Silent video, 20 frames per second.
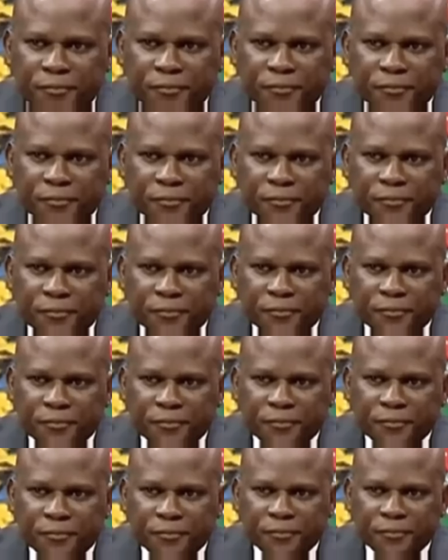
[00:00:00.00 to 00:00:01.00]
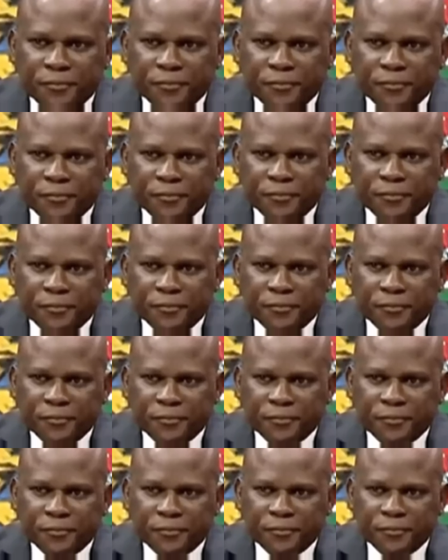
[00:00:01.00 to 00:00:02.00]

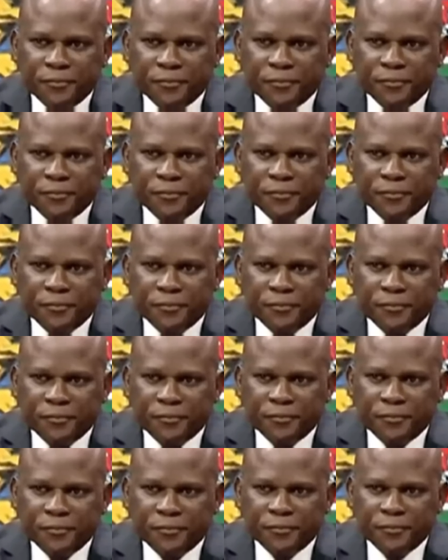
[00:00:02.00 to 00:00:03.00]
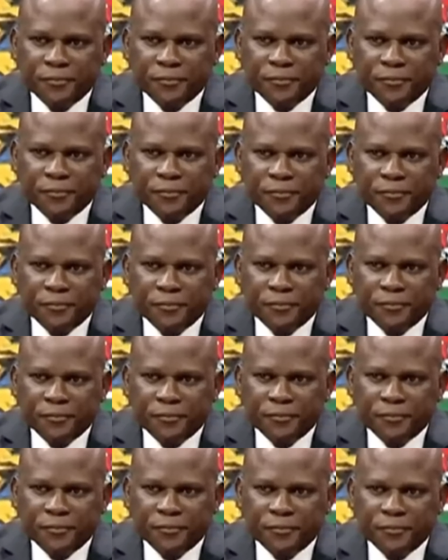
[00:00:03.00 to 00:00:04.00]

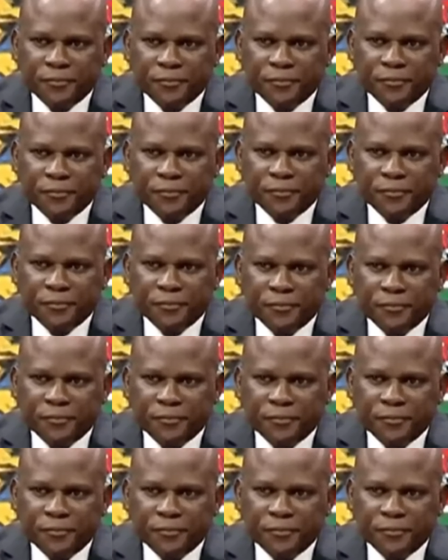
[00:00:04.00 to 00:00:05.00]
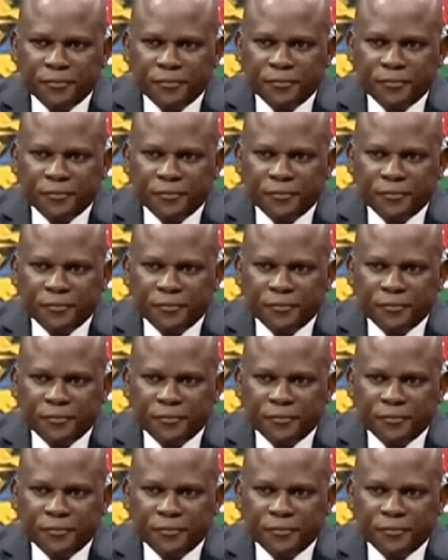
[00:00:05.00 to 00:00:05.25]
(silence)